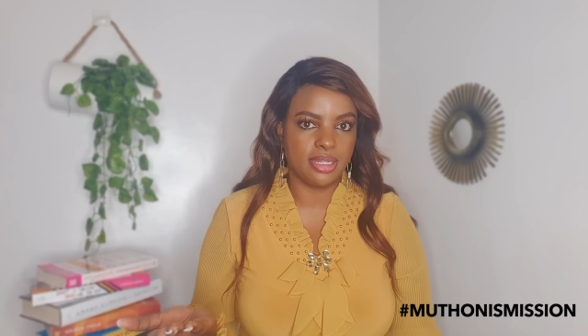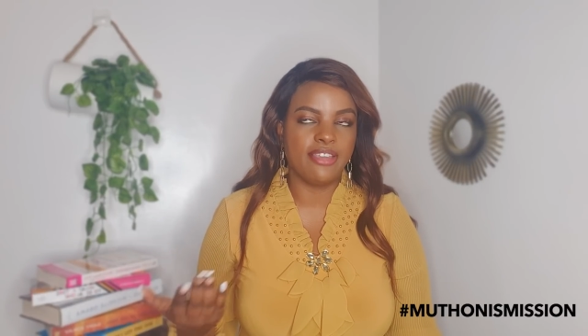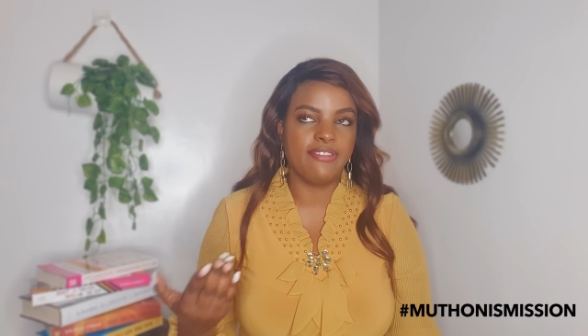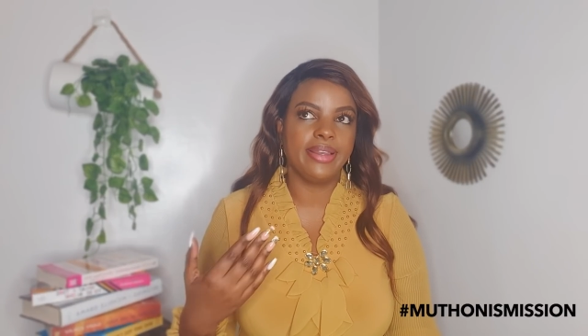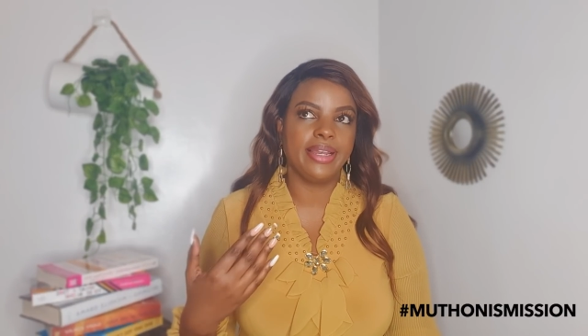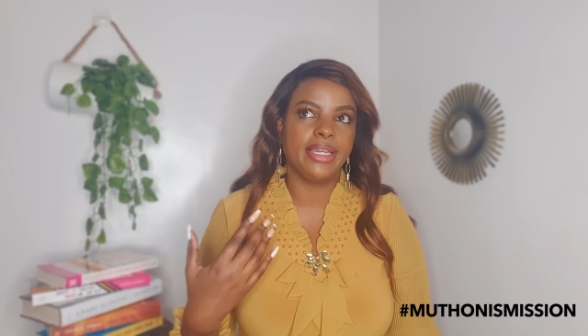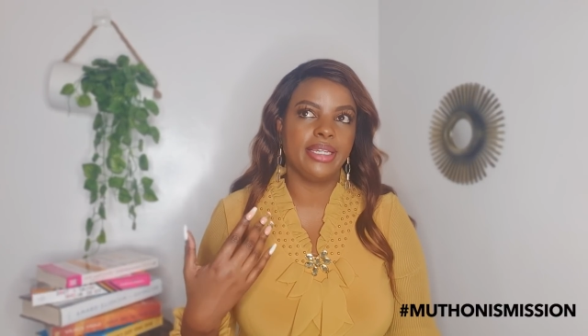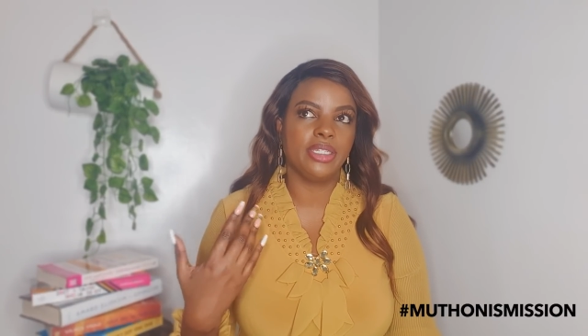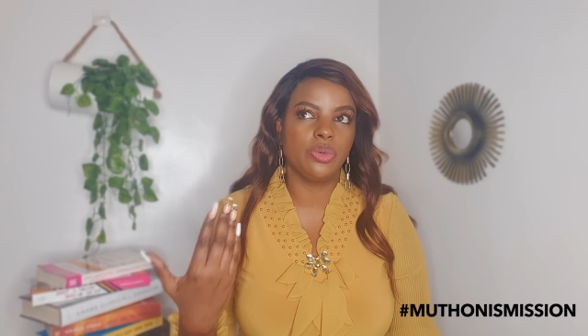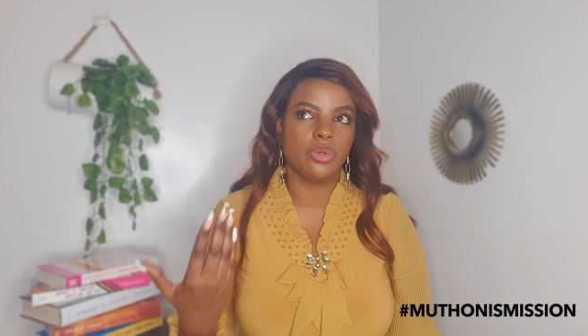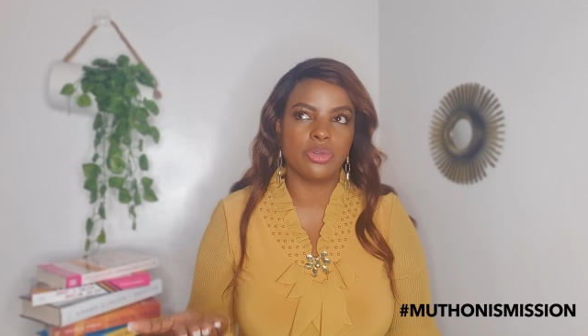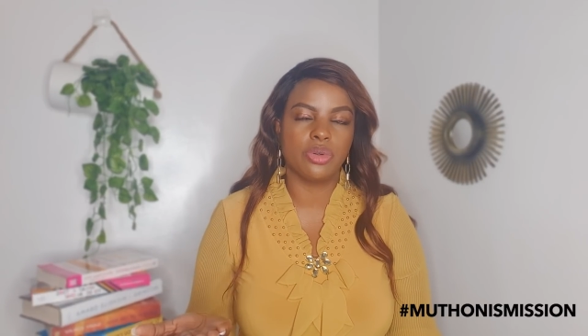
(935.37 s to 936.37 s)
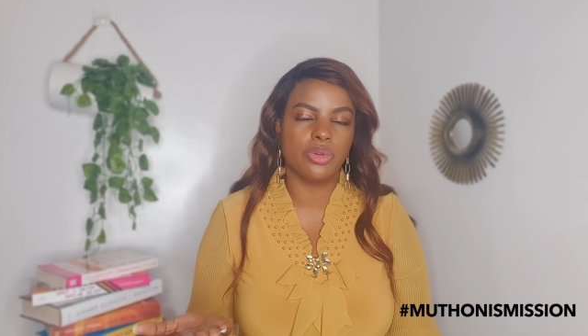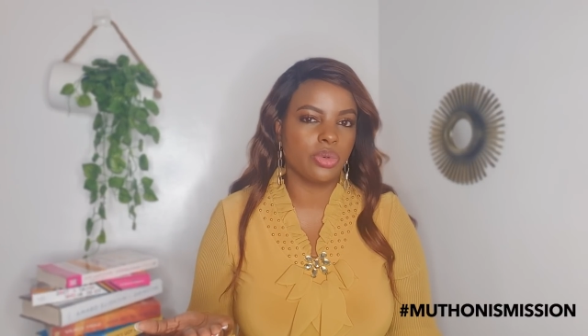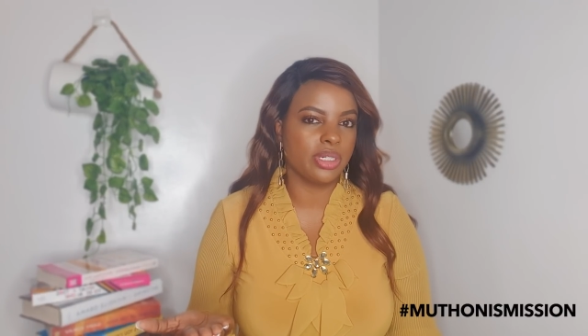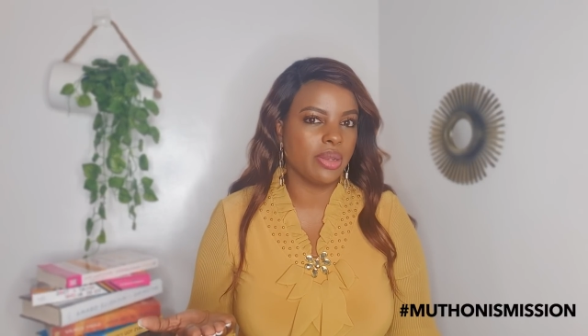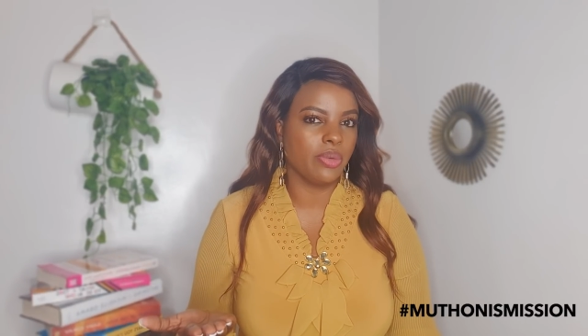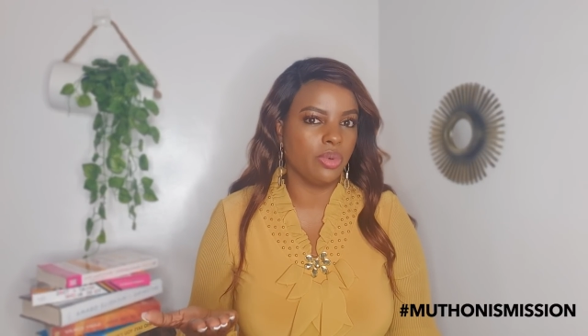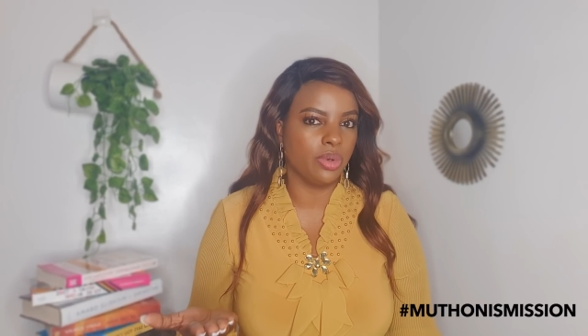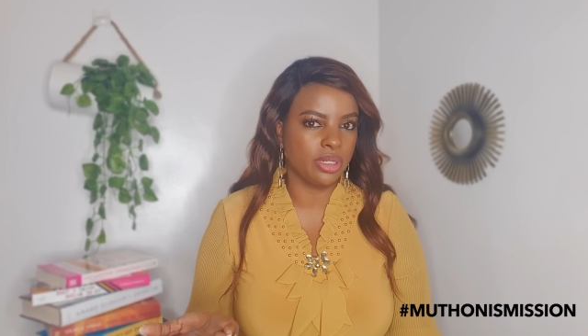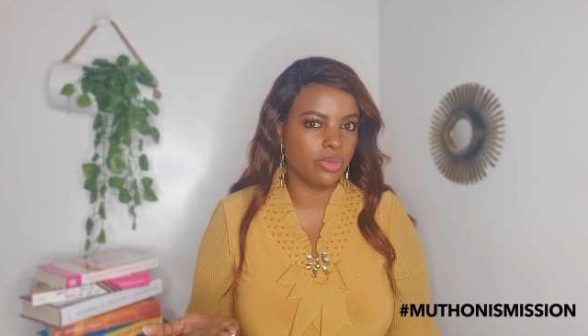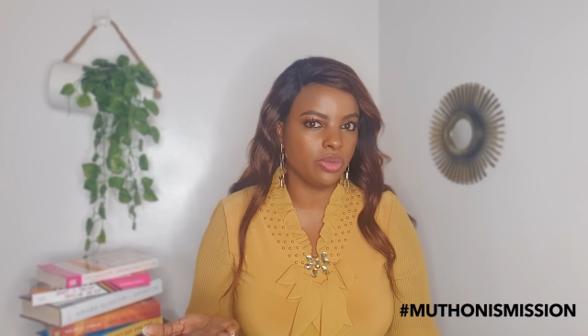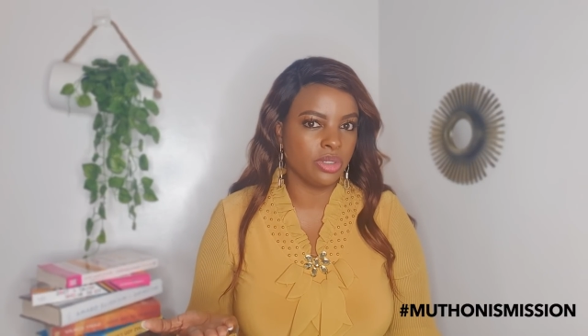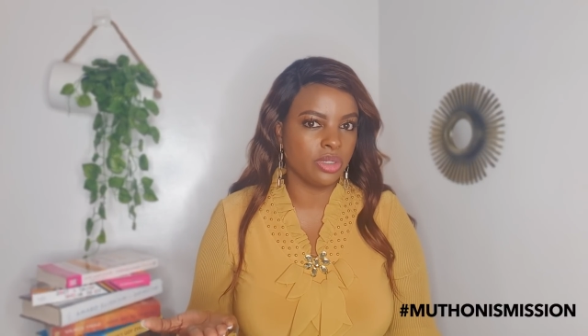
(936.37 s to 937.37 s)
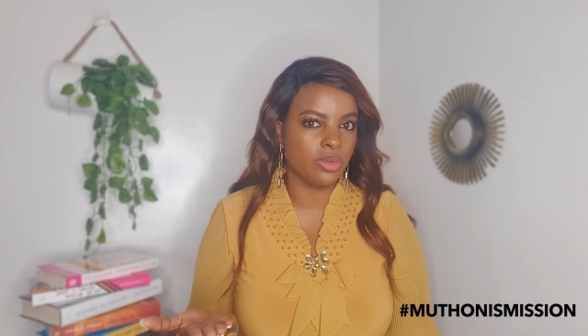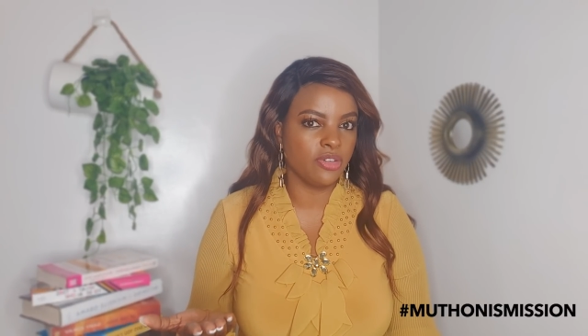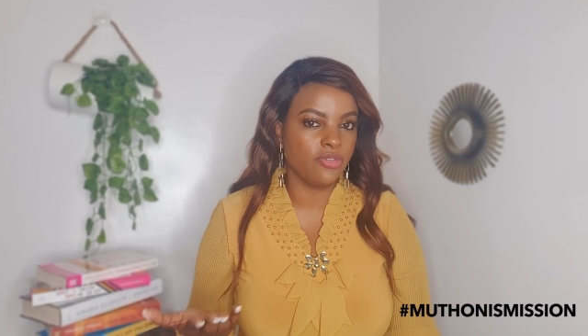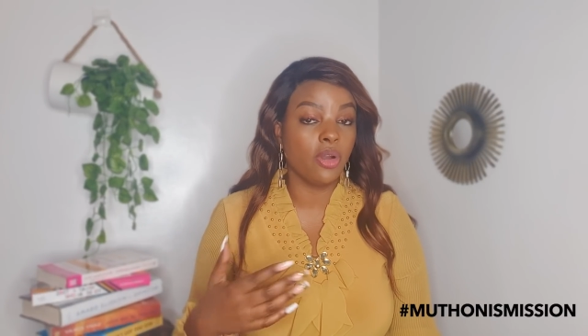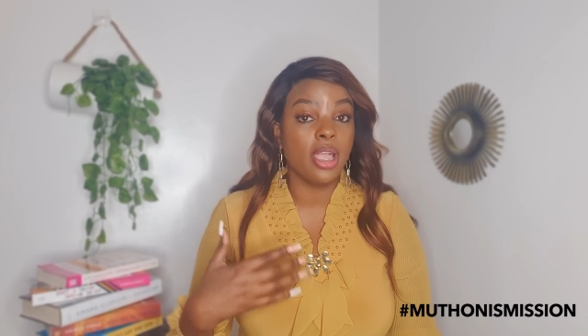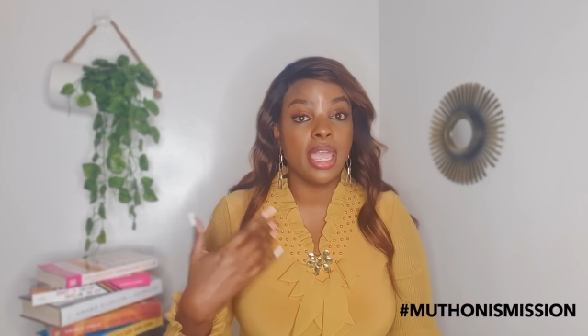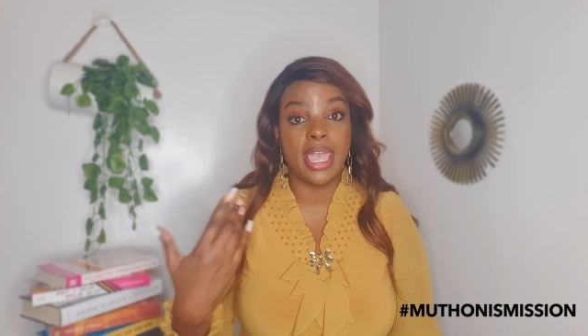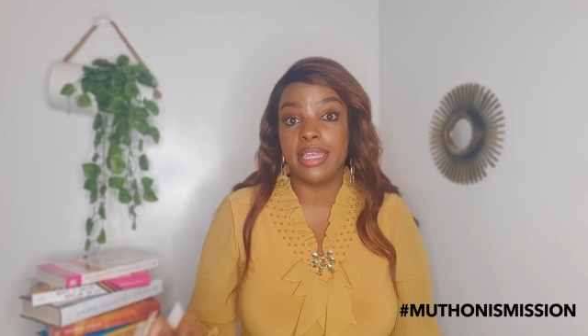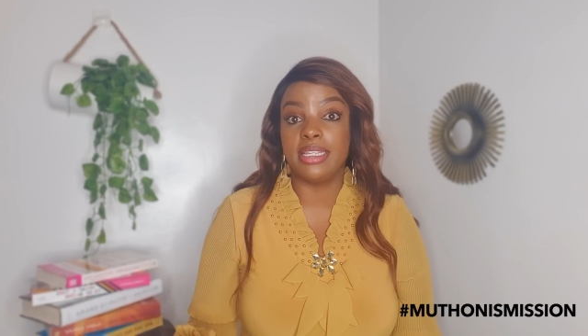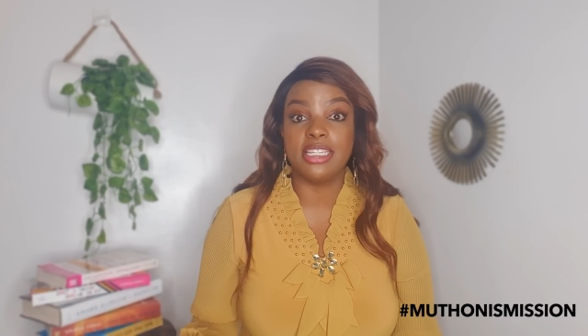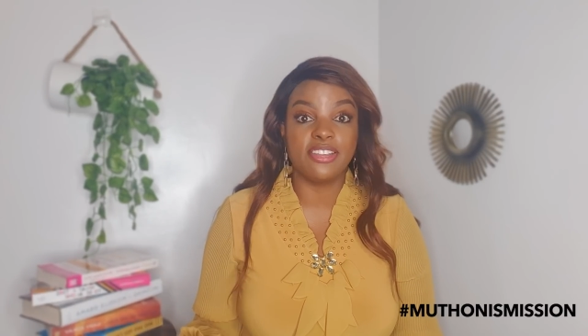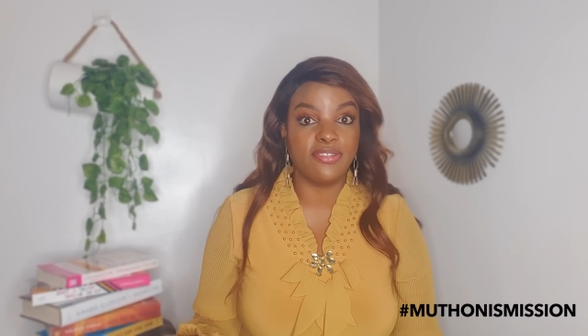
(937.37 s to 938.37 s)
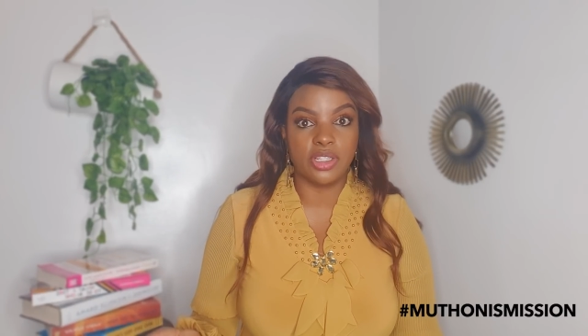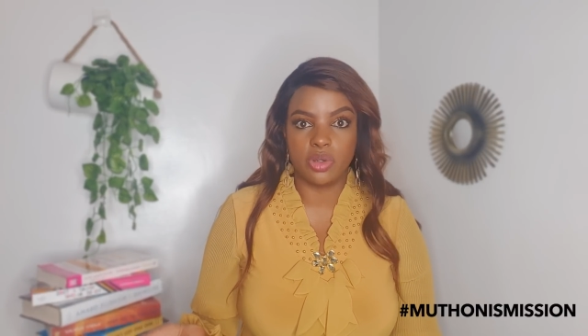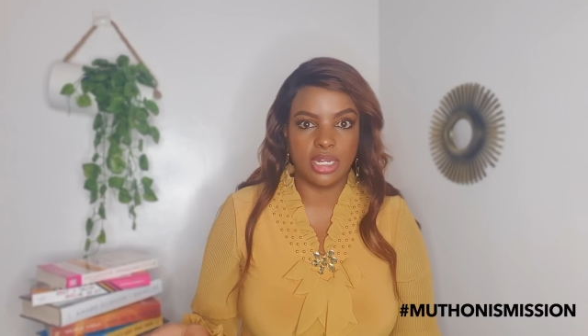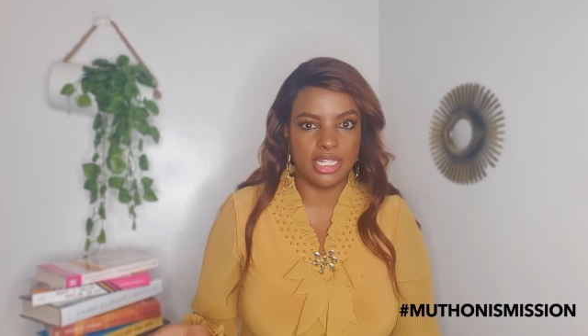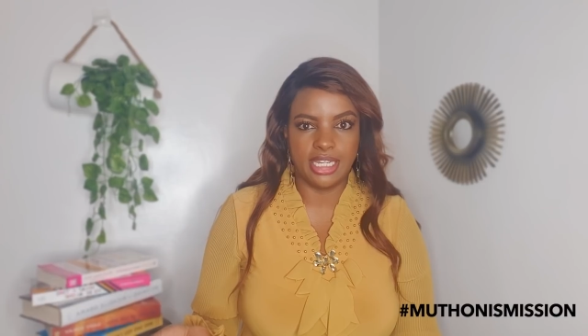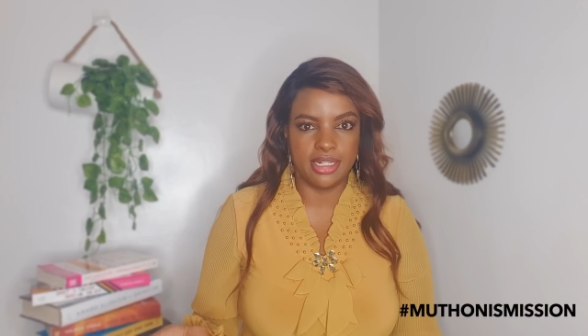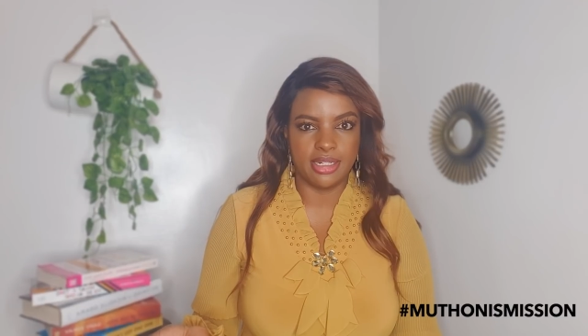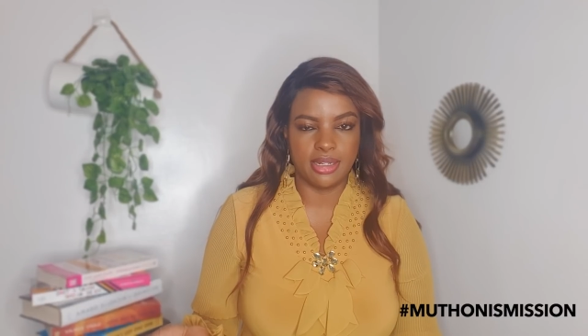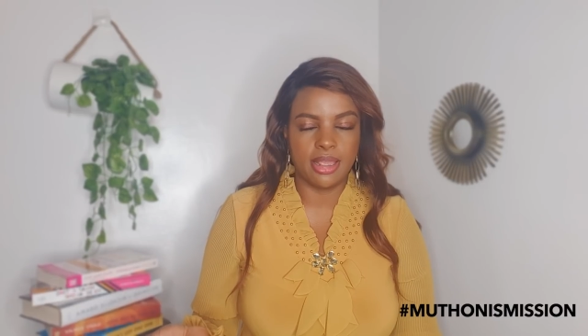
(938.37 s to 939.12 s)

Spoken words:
I felt like she was not what I was looking for, and it eventually ended.